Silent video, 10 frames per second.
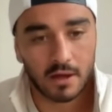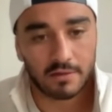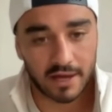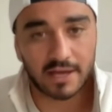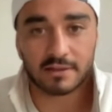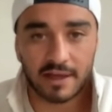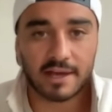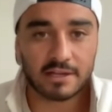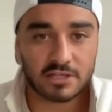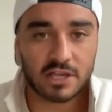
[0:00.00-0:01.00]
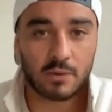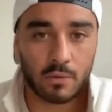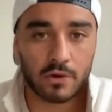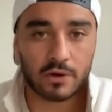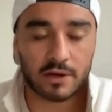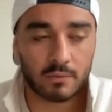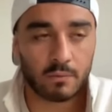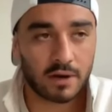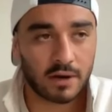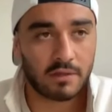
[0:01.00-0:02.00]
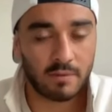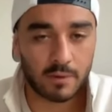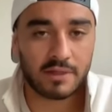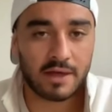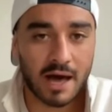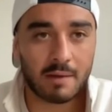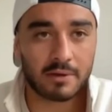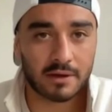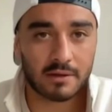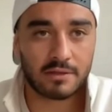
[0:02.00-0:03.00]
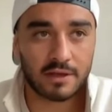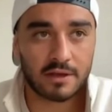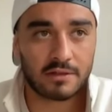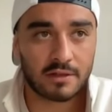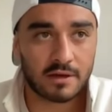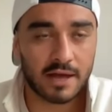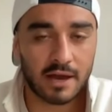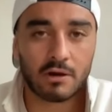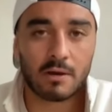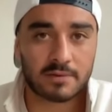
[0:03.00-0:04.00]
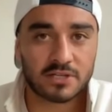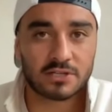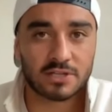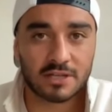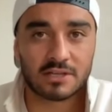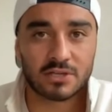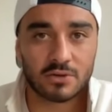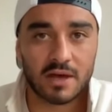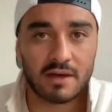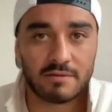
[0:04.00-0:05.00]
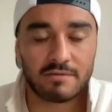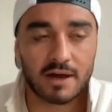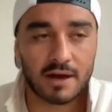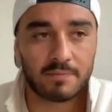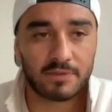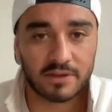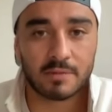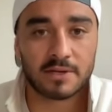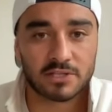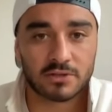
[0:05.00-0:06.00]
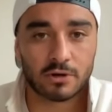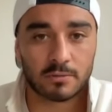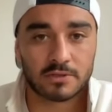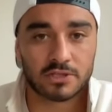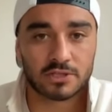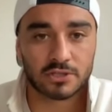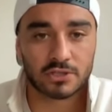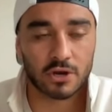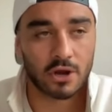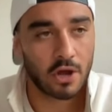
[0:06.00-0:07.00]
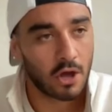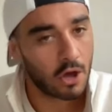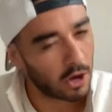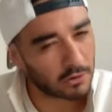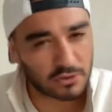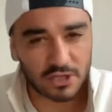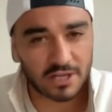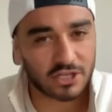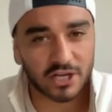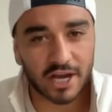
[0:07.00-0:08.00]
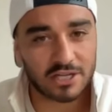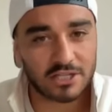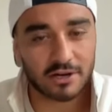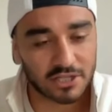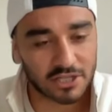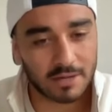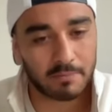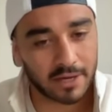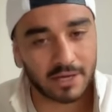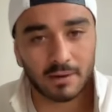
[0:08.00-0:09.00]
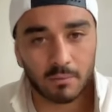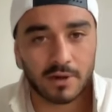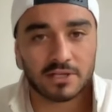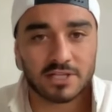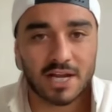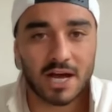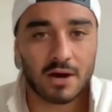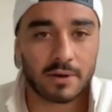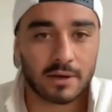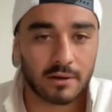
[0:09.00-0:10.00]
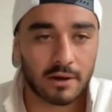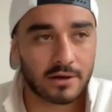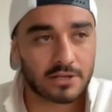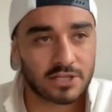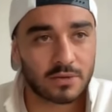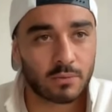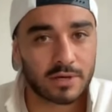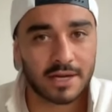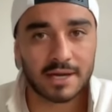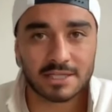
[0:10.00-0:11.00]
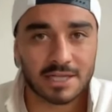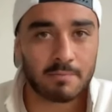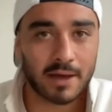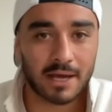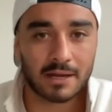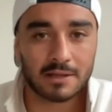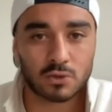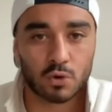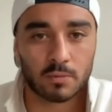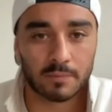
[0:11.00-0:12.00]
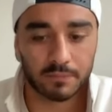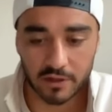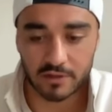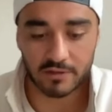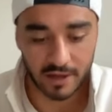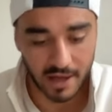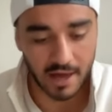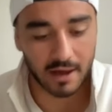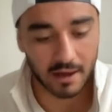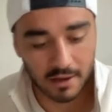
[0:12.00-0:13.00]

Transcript: they can they get into their work and when they when they're humming their their gain line percentage that they do have um, they're the best in the competition so i don't see that changing i just think picking up wins now and like i said when you get into that back end of the tournament i think they are